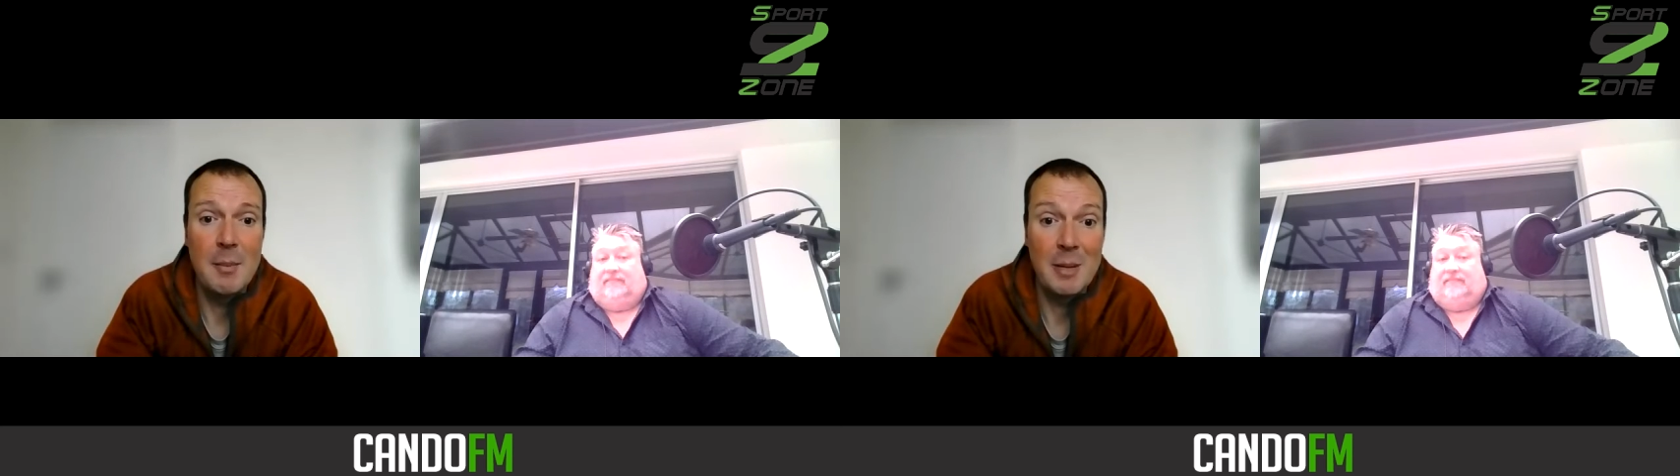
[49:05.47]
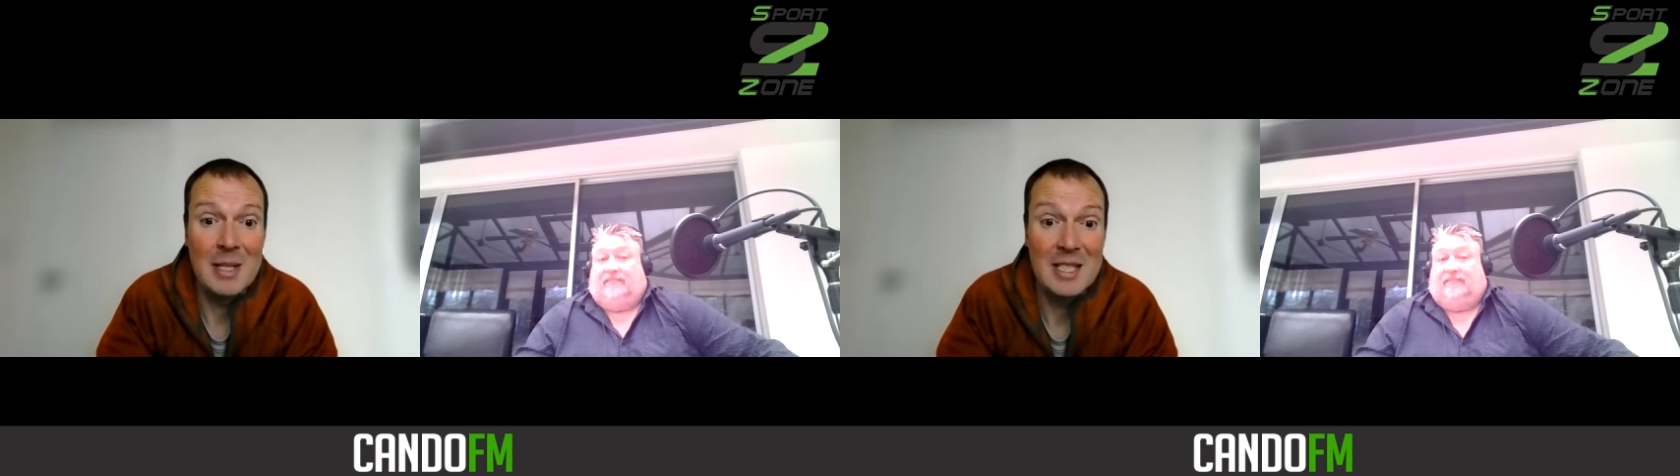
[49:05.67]

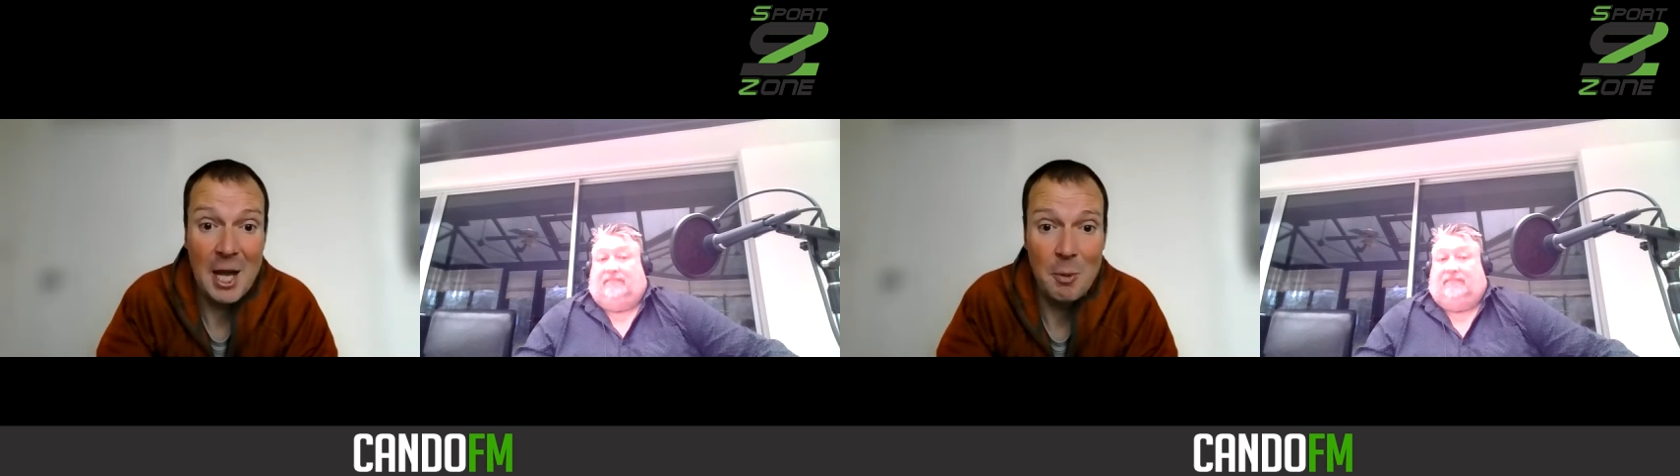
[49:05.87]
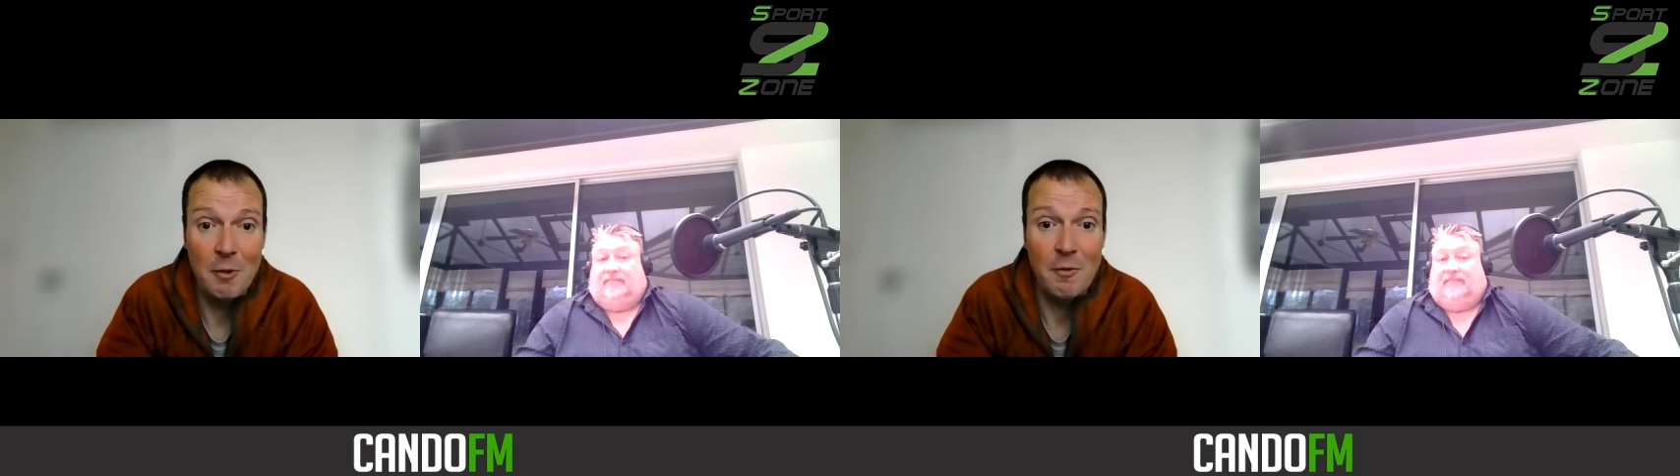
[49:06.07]
but it means
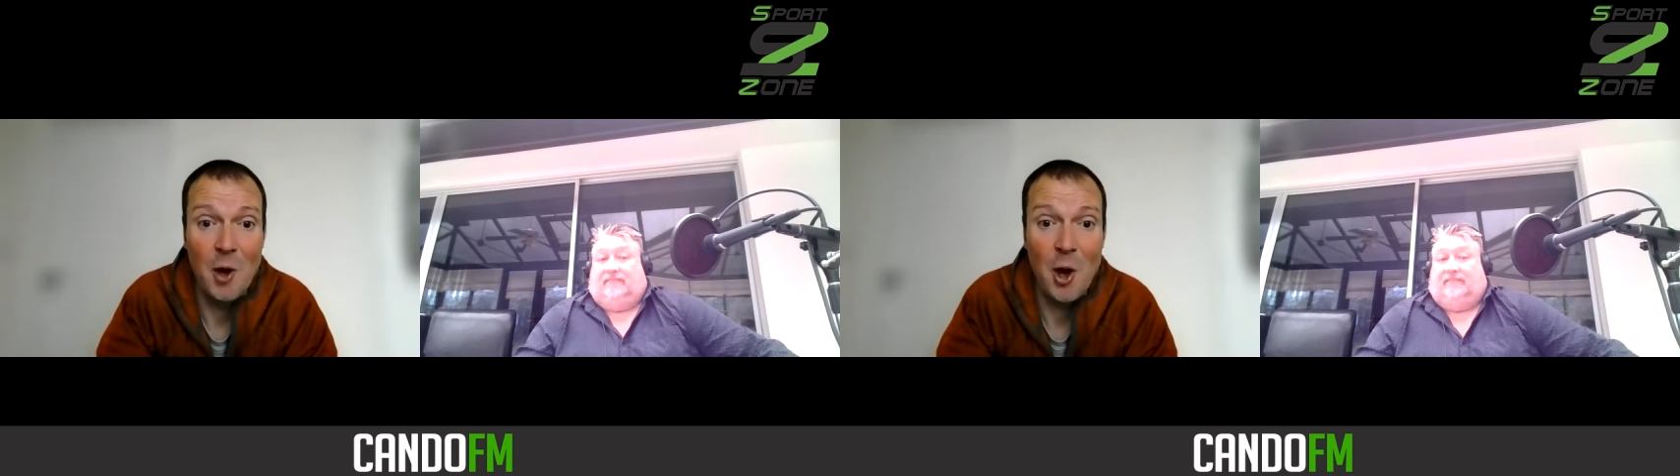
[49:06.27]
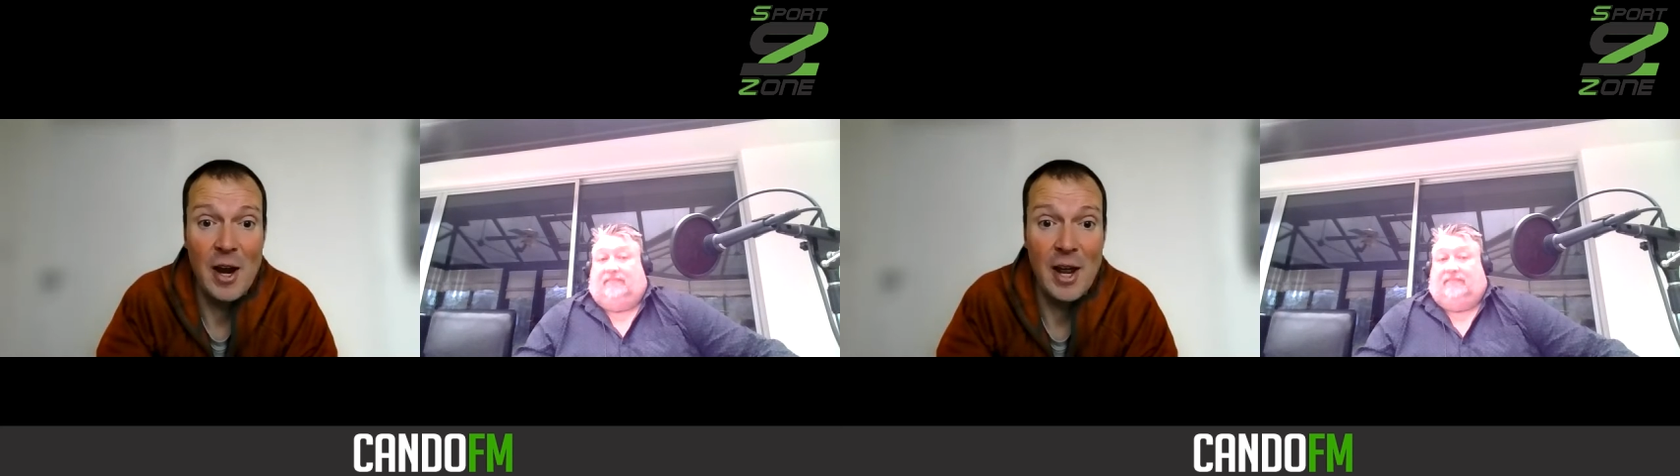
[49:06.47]
getting up at
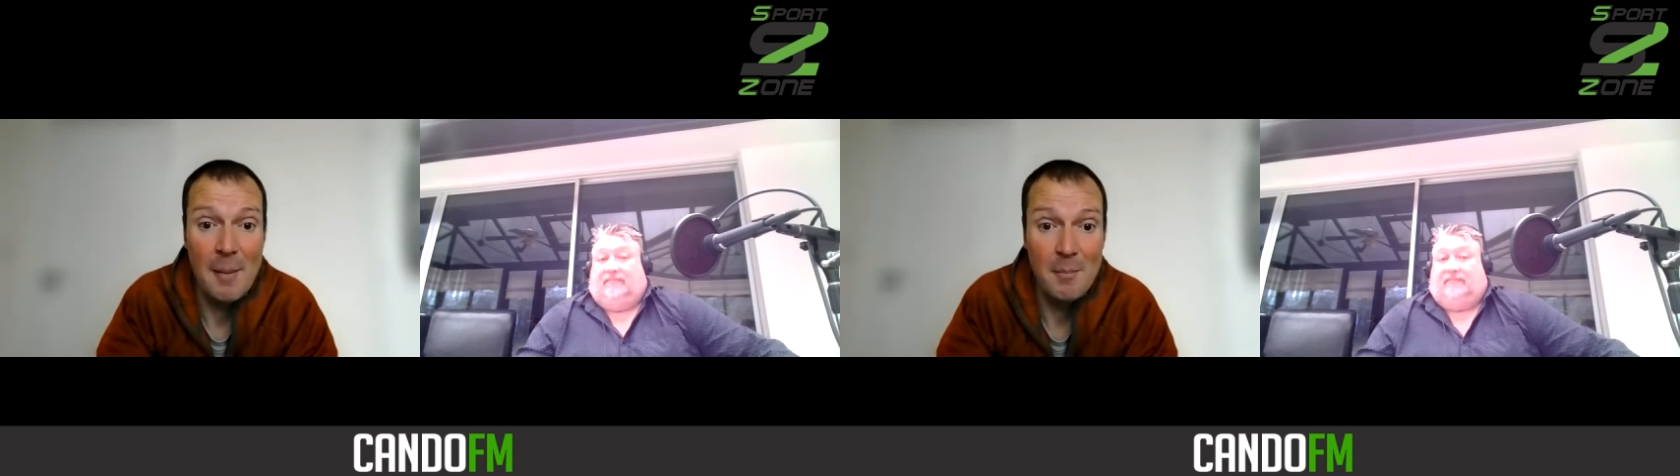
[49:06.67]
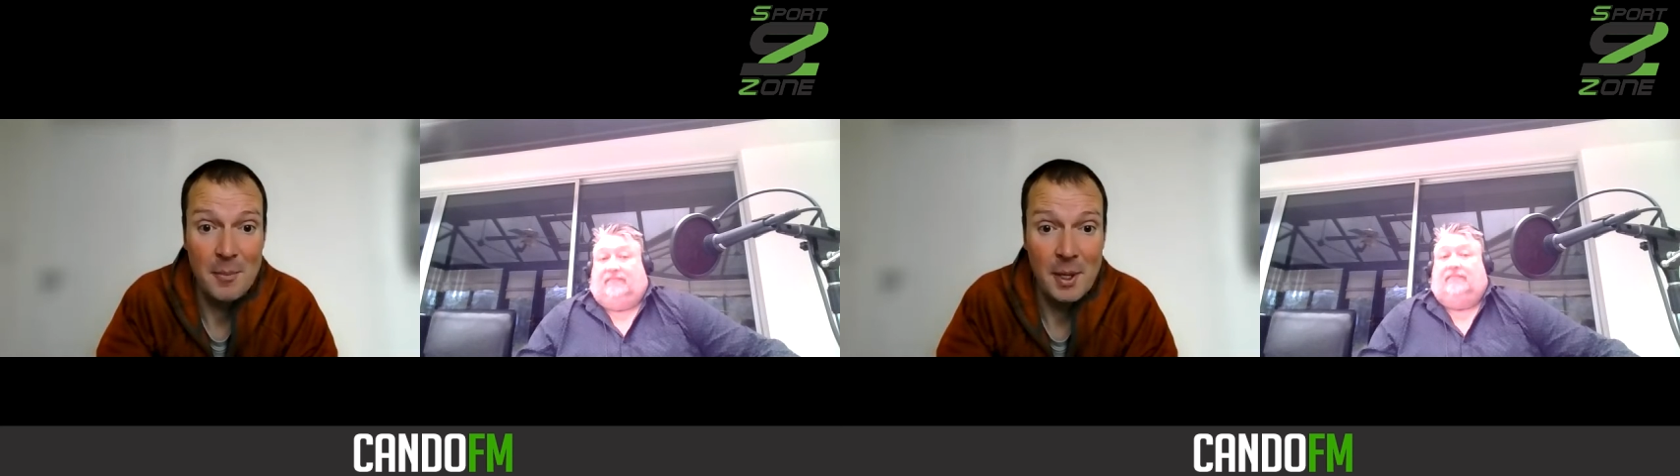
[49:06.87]
4
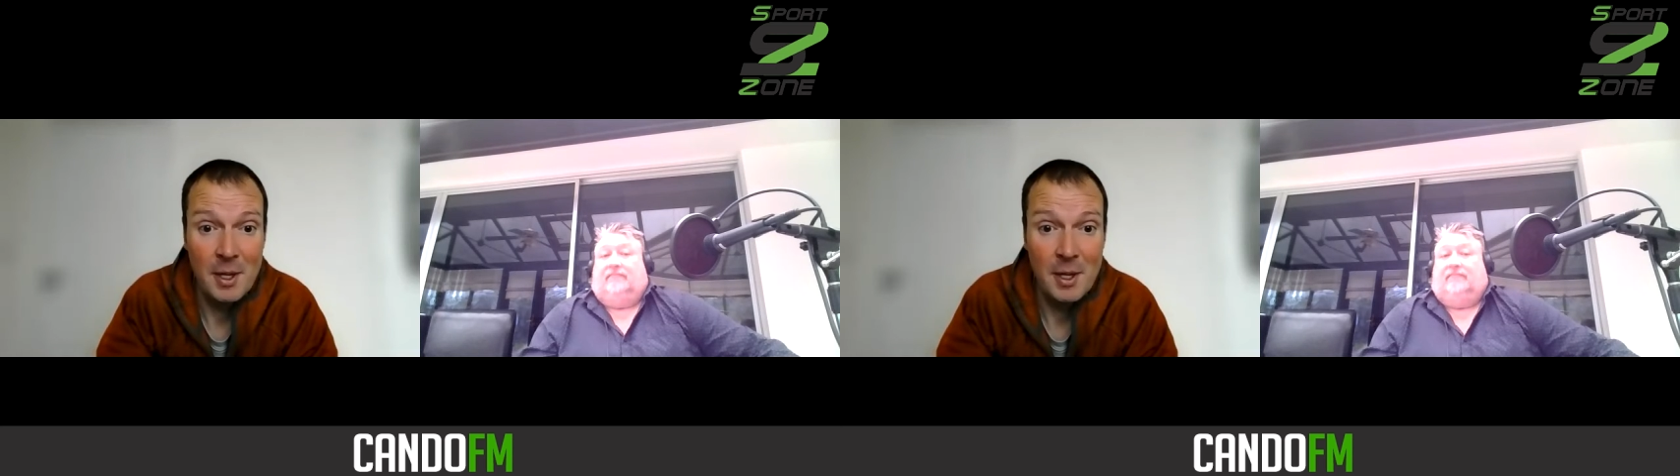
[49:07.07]
a.m.,